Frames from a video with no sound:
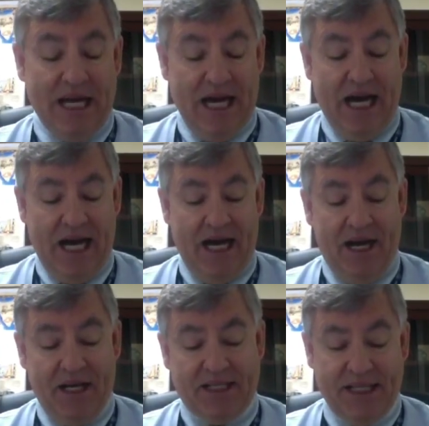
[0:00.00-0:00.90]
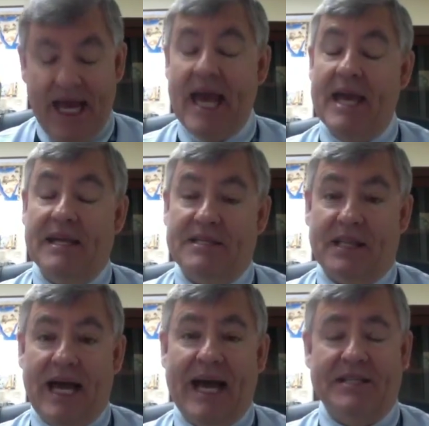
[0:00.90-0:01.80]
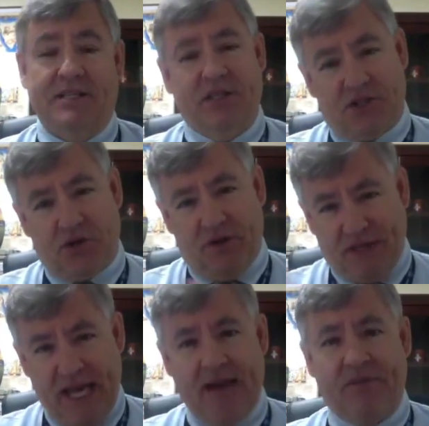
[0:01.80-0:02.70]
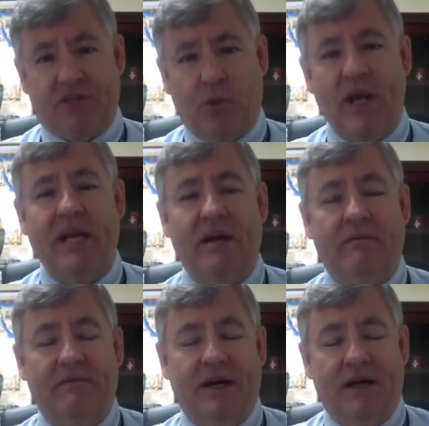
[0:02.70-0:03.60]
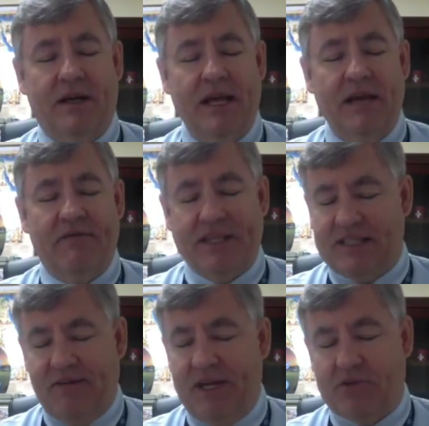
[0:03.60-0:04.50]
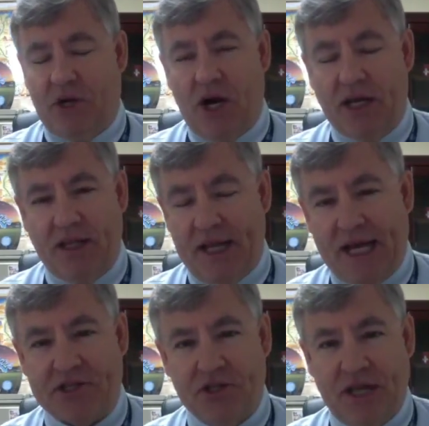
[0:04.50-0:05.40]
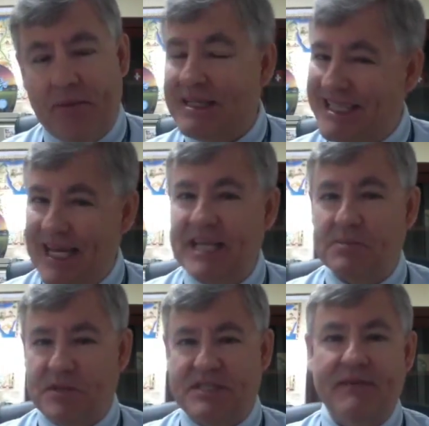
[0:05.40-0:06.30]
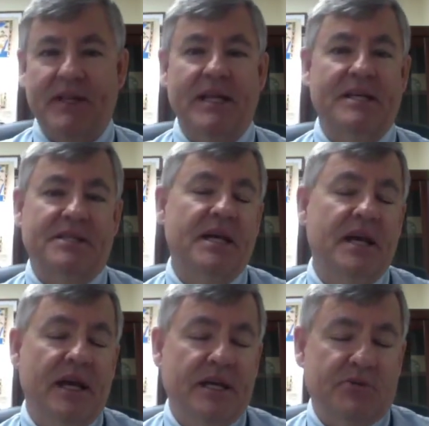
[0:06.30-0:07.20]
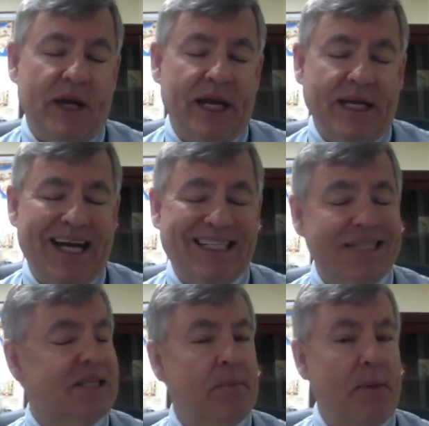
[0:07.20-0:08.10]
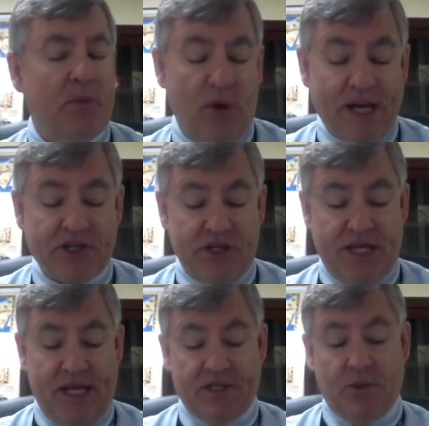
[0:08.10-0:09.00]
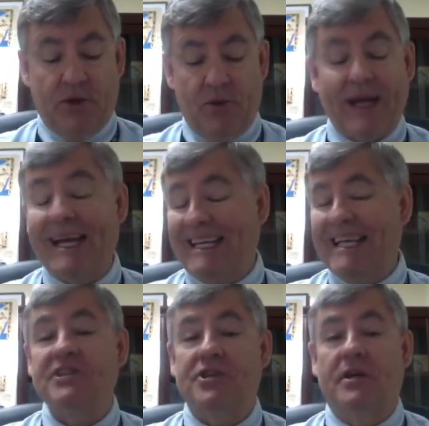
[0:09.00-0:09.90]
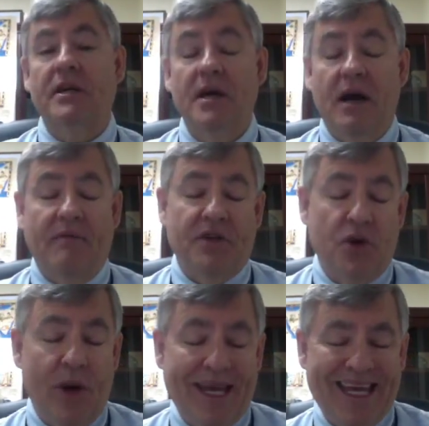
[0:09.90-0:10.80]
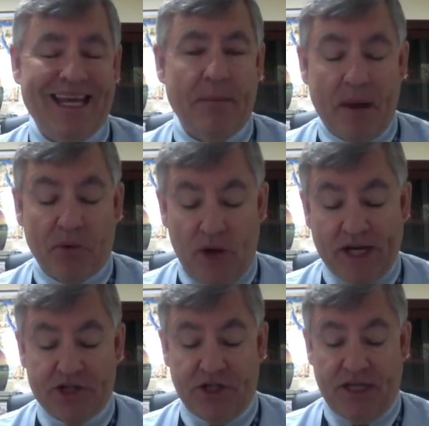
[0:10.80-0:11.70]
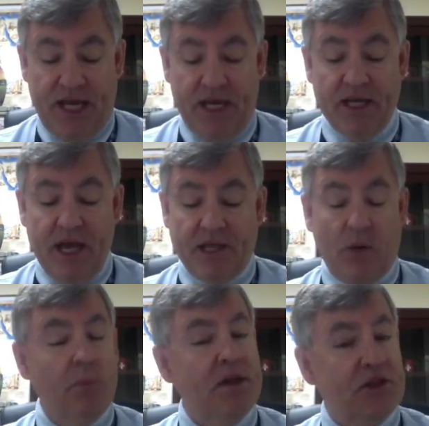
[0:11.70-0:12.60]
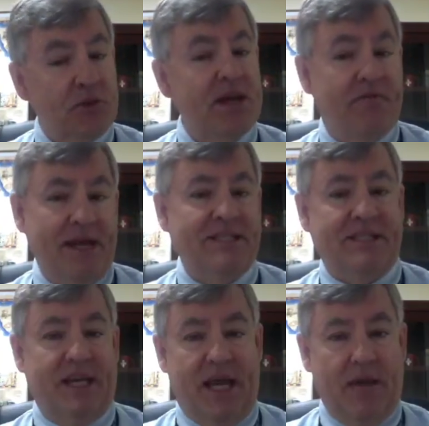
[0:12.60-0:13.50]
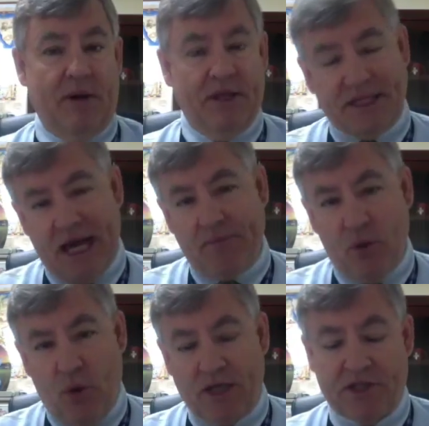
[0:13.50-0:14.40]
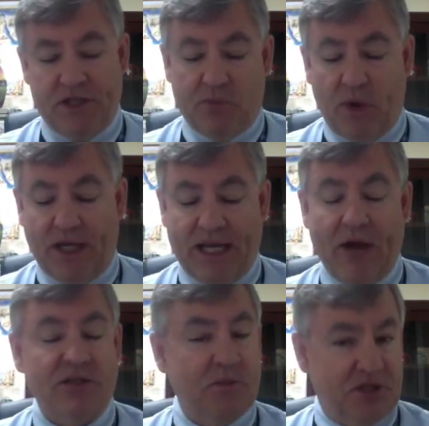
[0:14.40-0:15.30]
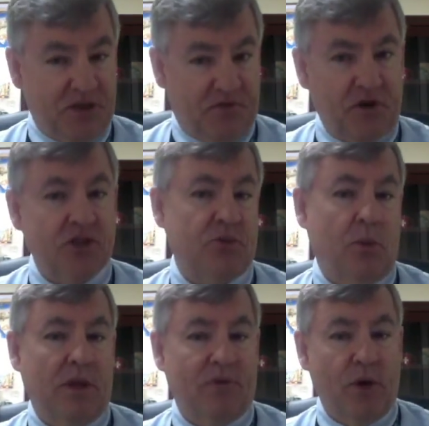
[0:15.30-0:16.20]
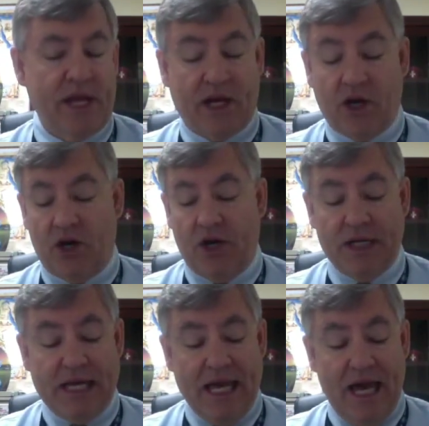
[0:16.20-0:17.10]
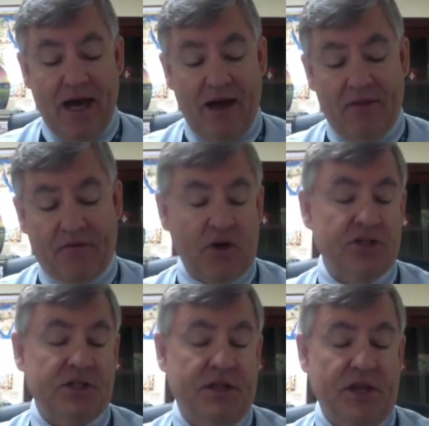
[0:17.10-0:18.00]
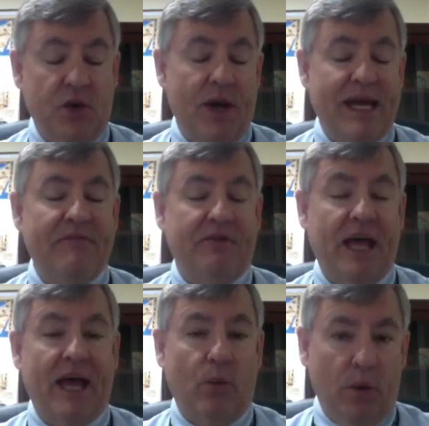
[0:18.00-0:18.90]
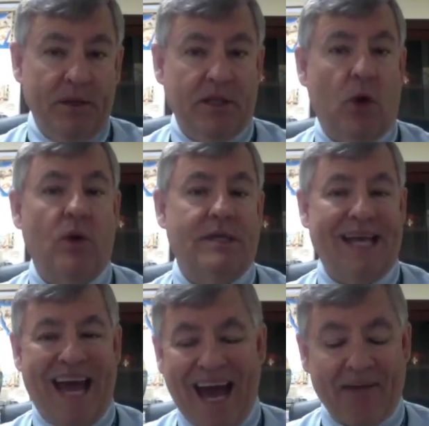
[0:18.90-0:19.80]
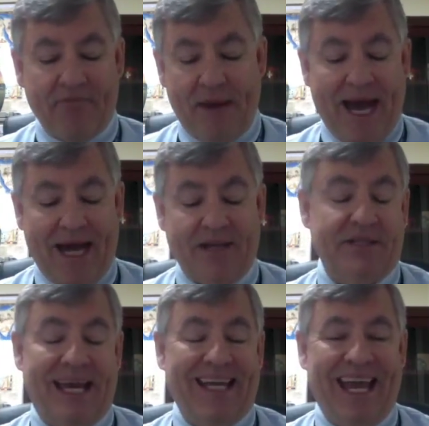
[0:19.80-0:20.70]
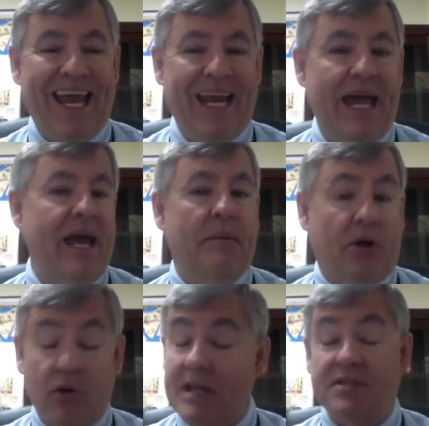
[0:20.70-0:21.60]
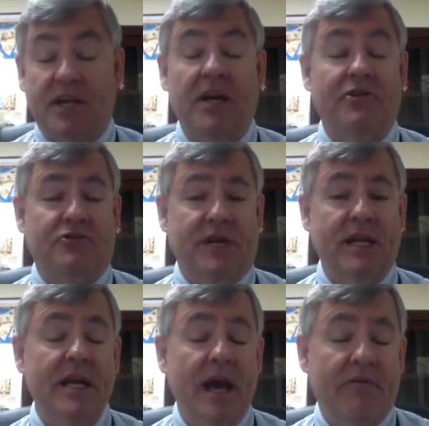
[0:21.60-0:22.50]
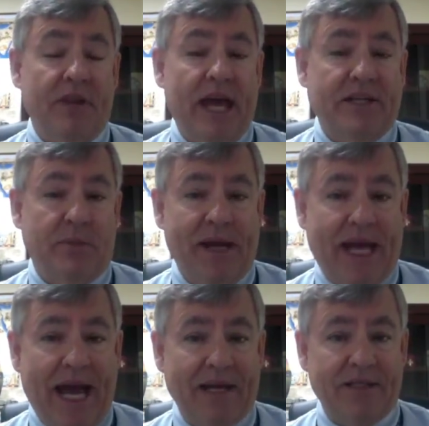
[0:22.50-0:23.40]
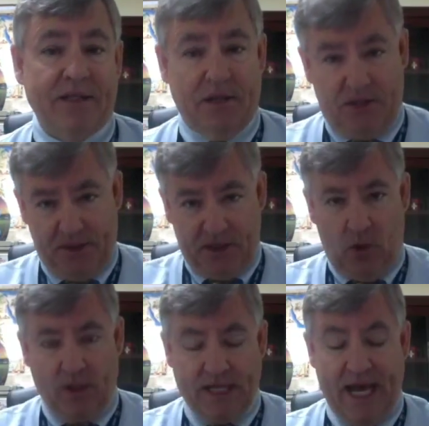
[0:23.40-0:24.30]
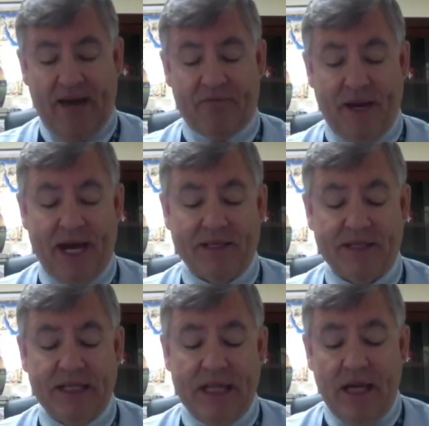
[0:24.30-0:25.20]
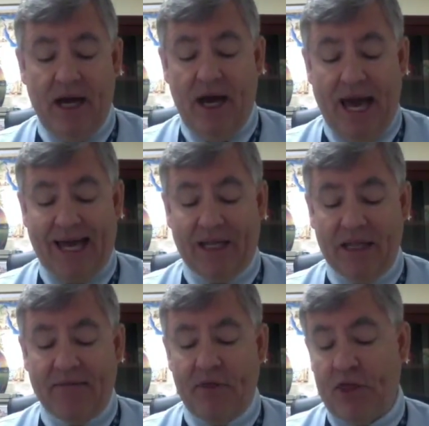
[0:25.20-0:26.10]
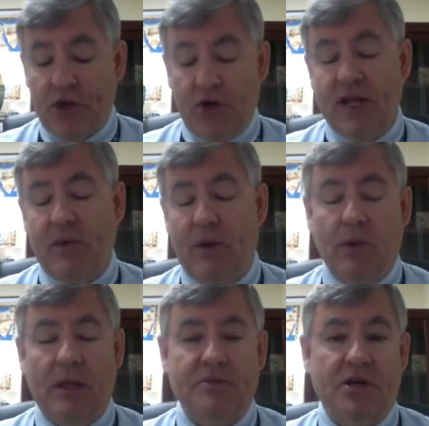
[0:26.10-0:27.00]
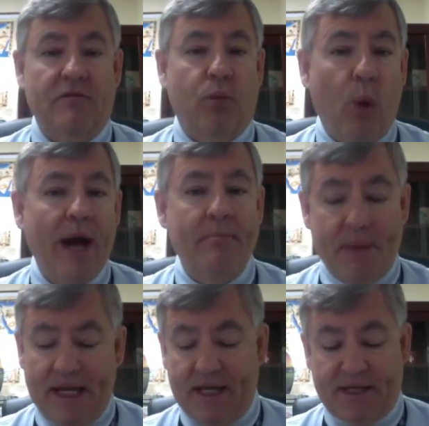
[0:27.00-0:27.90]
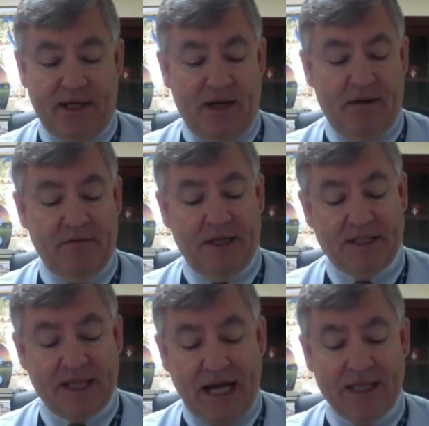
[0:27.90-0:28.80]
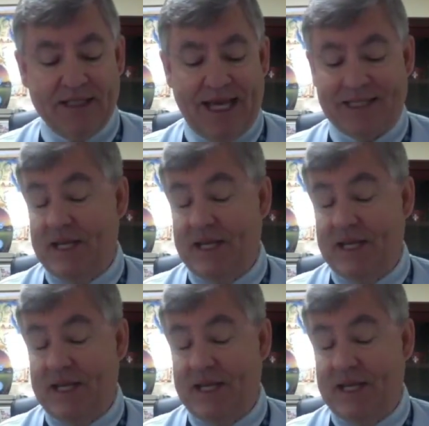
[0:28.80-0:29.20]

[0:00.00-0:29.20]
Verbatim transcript: Uh, today is the last sort of day of this week of uh, festivities regarding the National Day, but today specifically is, is recognized as Commemoration Day. So, in recognition of the UAE Commemoration Day, there will be three events today. By the time you watch these morning announcements, the first one will have already occurred. Uh, the first, uh, the UAE flag will be lowered to half mast at 8 a.m. Across the country, flags are being asked to, to be lowered forward to half mast. Uh, at 11:30, we will observe one minute of uh, silence as